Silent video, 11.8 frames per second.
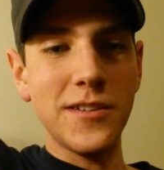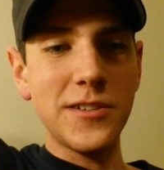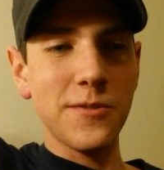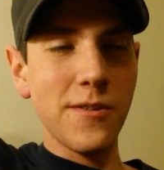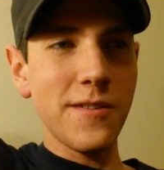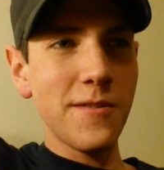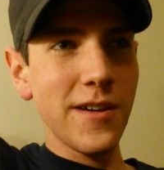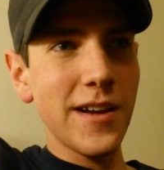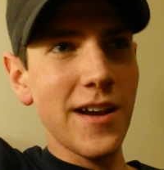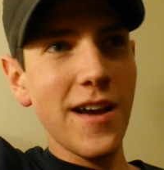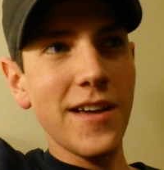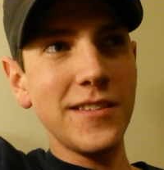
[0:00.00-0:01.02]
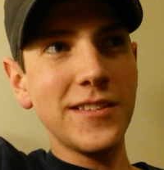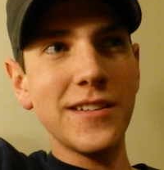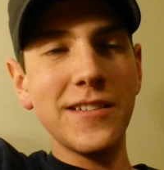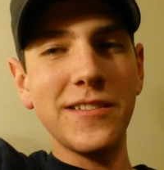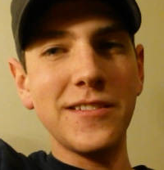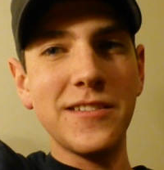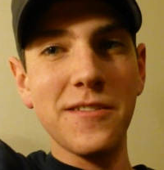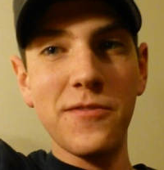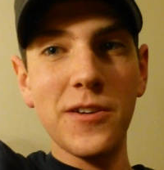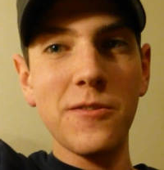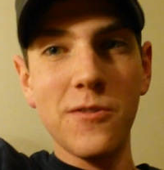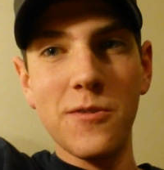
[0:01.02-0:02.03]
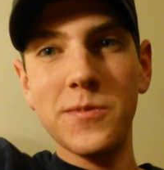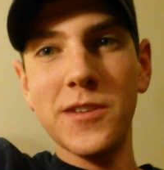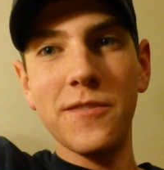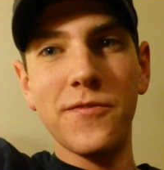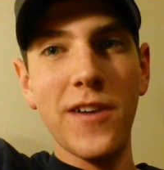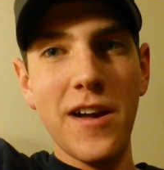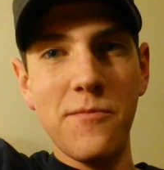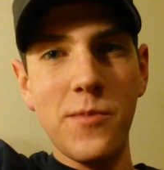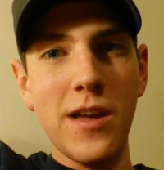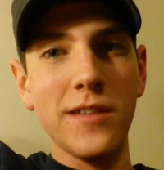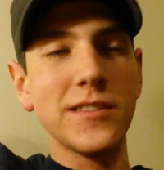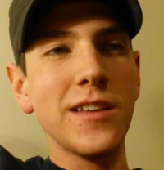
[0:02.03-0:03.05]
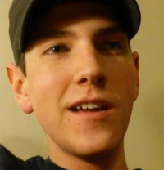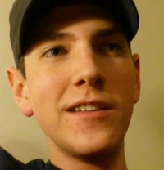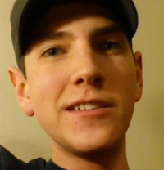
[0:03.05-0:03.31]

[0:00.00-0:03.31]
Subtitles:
Short organized different groups of 5-mans